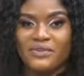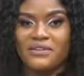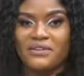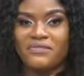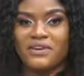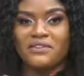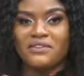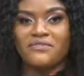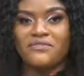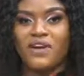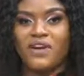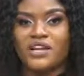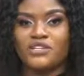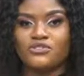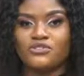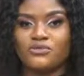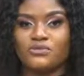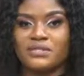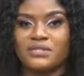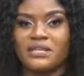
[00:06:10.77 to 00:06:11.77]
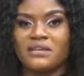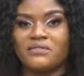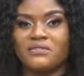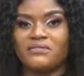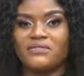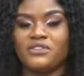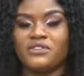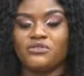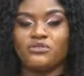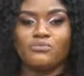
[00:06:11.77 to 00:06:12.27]
Wherever you find
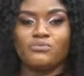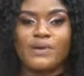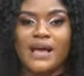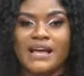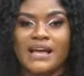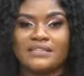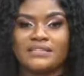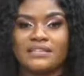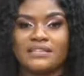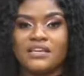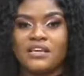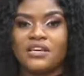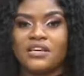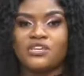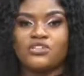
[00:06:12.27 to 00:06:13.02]
yourself, in your bus,